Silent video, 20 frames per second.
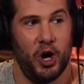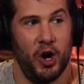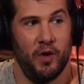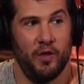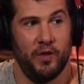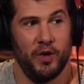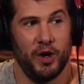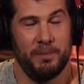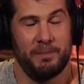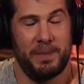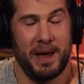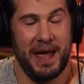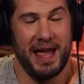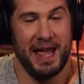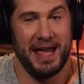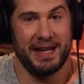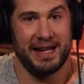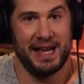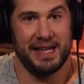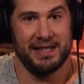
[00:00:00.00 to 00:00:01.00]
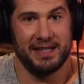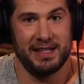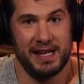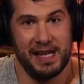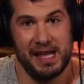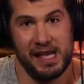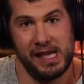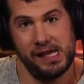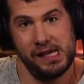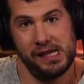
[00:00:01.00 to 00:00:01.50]
Overpaid as it
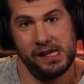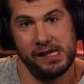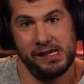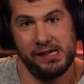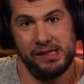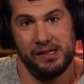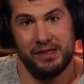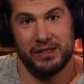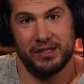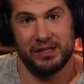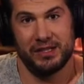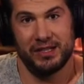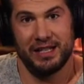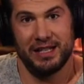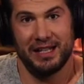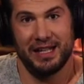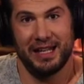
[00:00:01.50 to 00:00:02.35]
is.